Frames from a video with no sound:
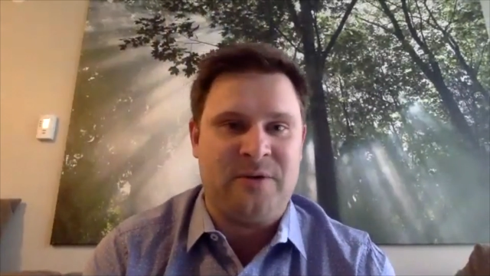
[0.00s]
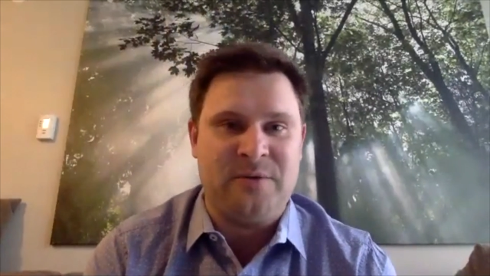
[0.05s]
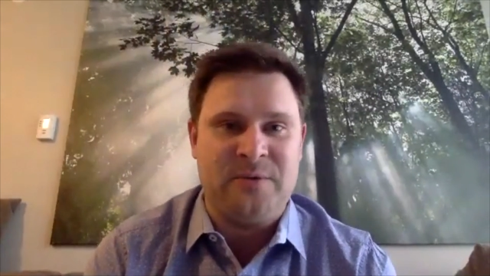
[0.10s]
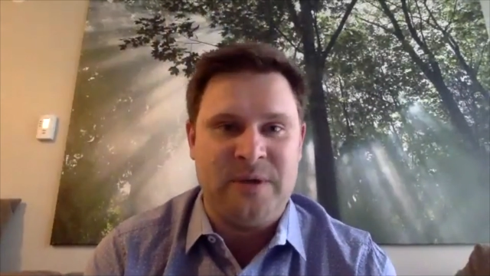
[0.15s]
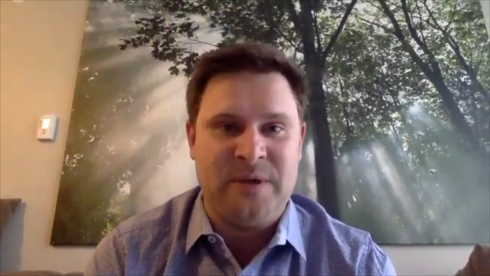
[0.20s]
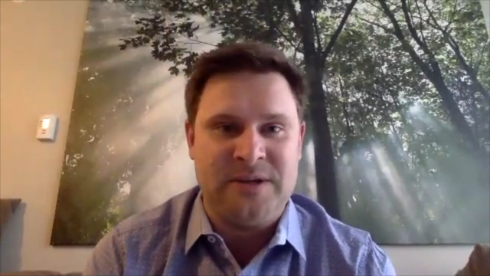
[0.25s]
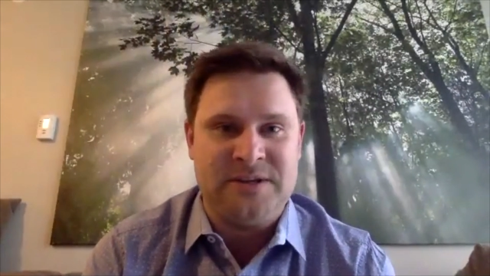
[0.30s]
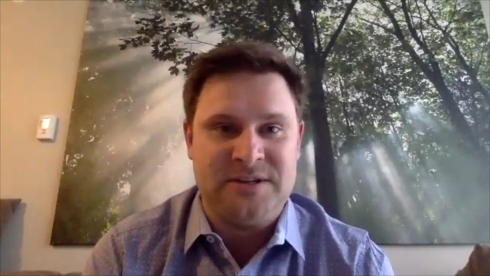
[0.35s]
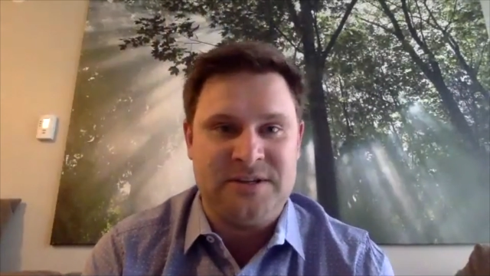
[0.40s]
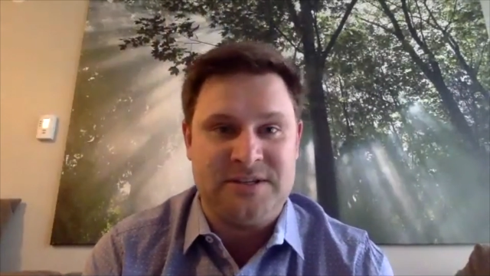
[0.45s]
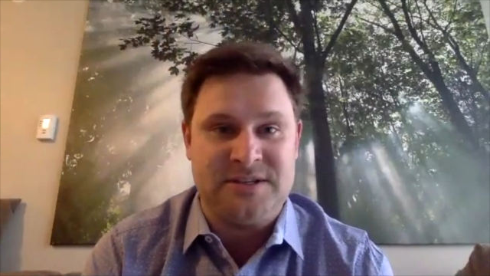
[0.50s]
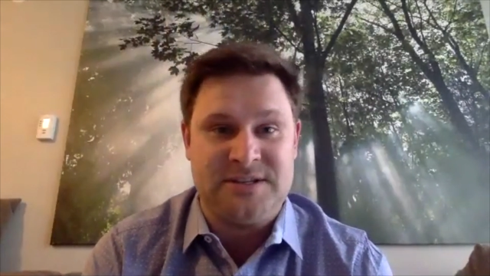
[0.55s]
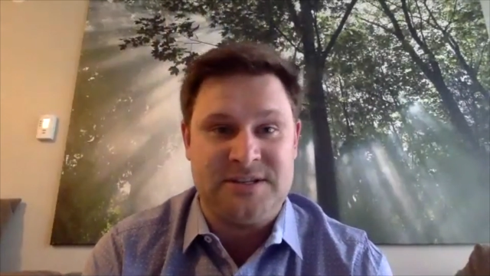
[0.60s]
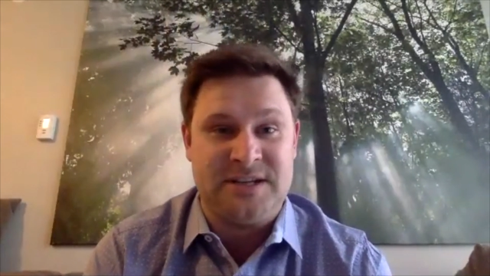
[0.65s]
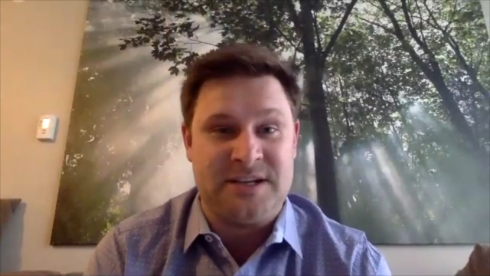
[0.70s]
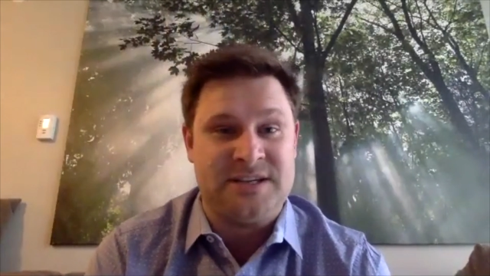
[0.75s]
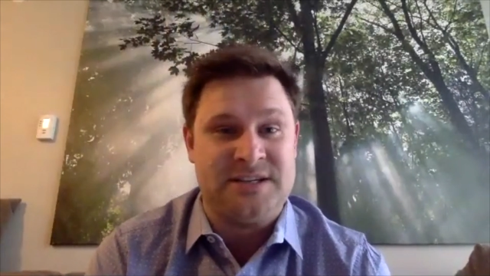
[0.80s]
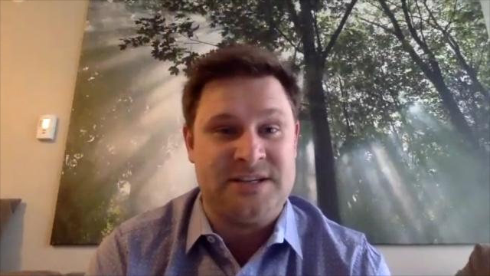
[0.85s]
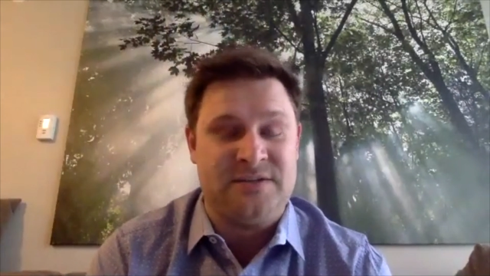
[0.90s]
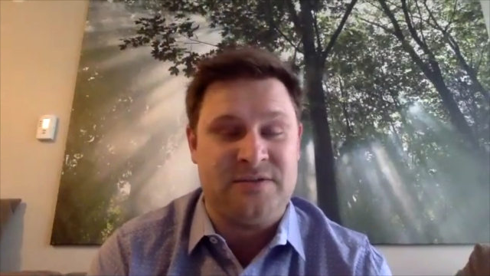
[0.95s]
We went to
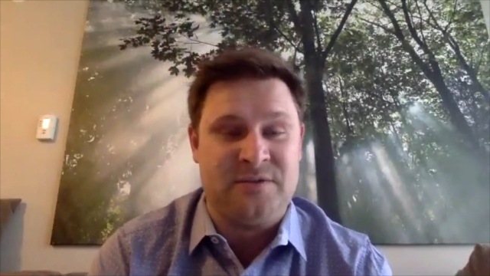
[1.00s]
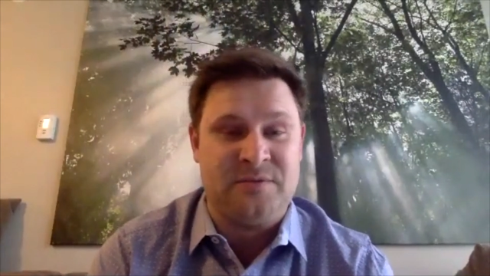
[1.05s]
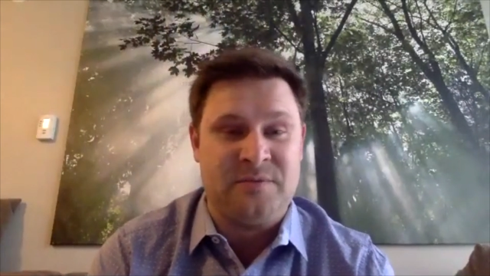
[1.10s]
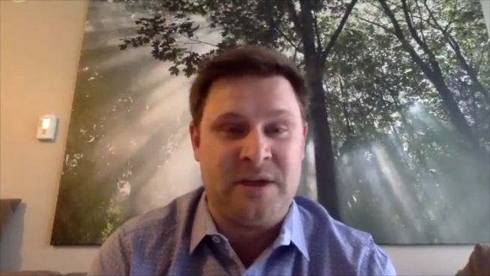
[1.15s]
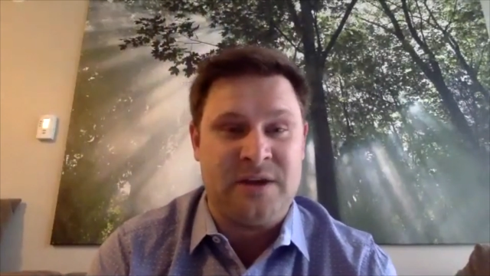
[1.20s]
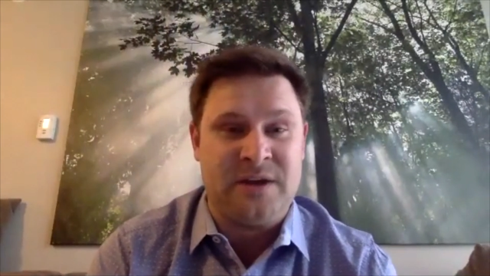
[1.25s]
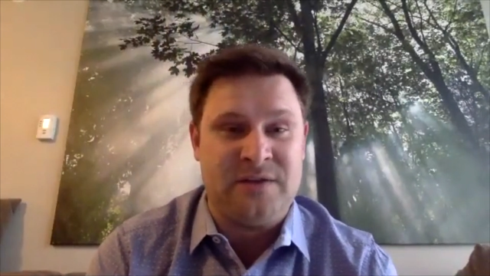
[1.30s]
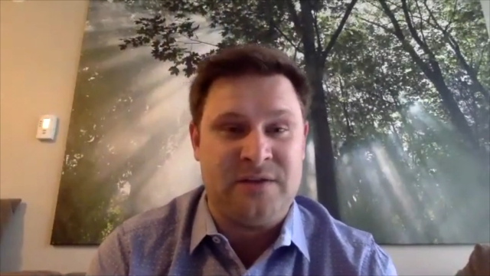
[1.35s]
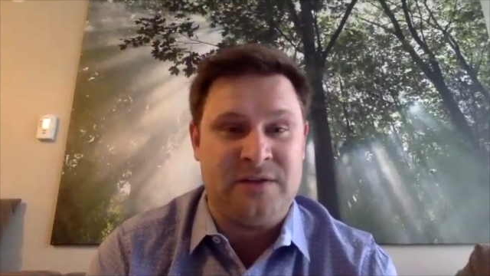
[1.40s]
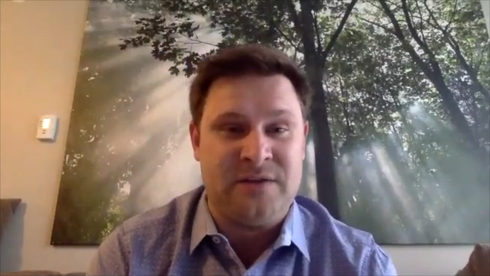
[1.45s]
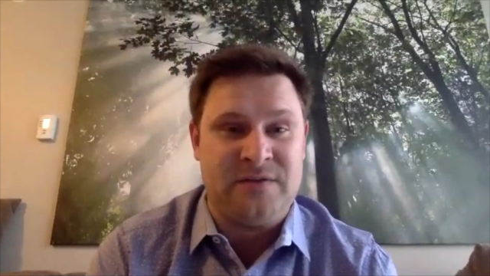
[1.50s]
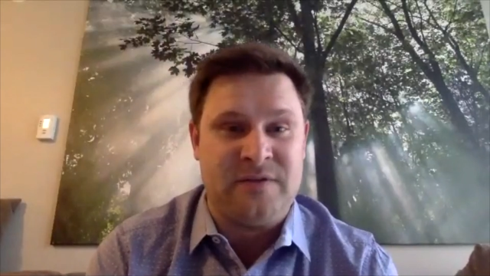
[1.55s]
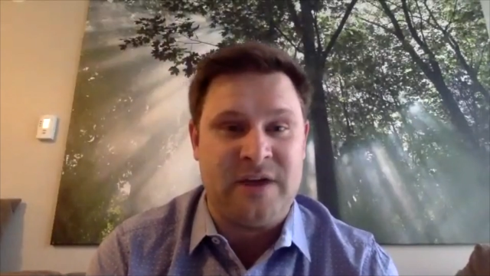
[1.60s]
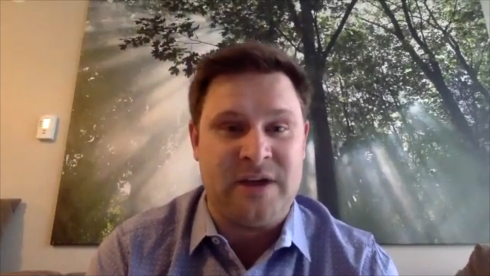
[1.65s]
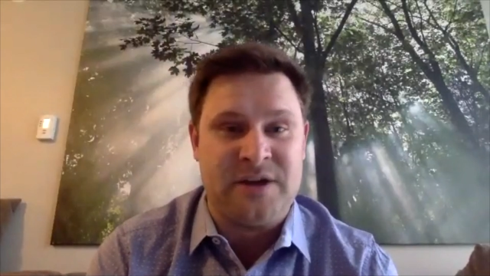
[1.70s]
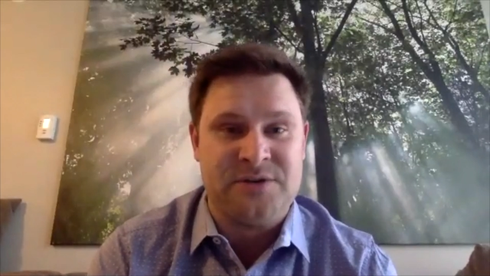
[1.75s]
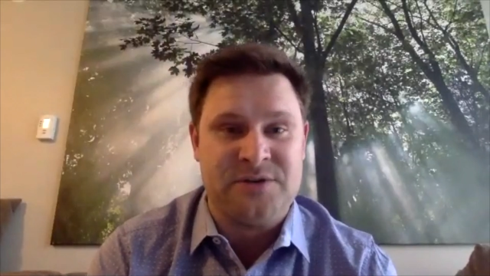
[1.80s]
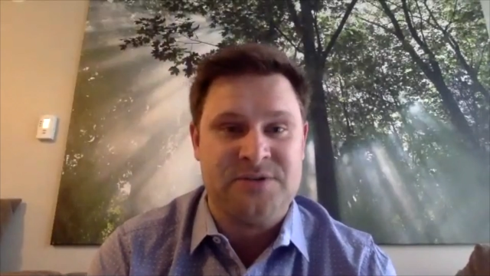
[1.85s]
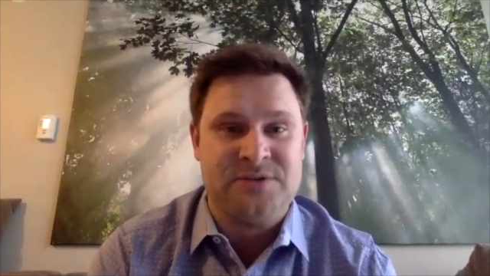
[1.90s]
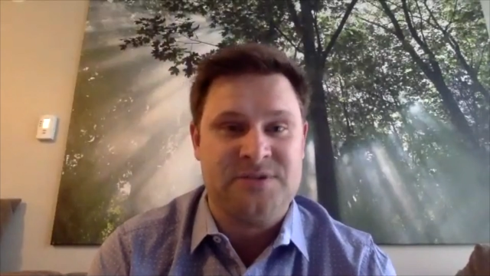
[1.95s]
6 different
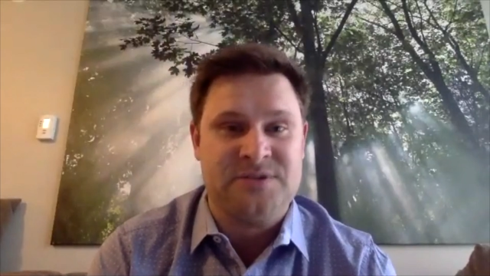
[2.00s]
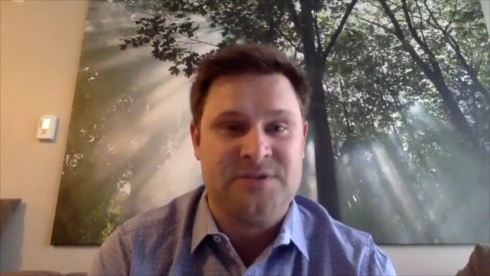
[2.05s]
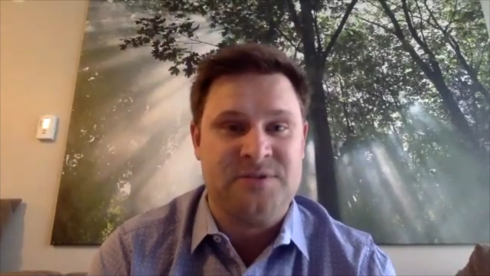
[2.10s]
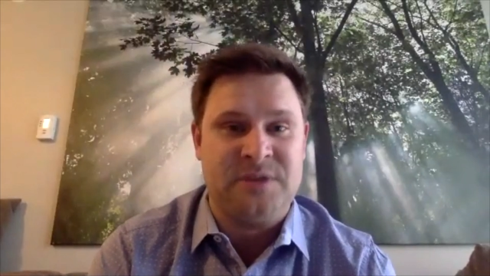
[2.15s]
manufacturers to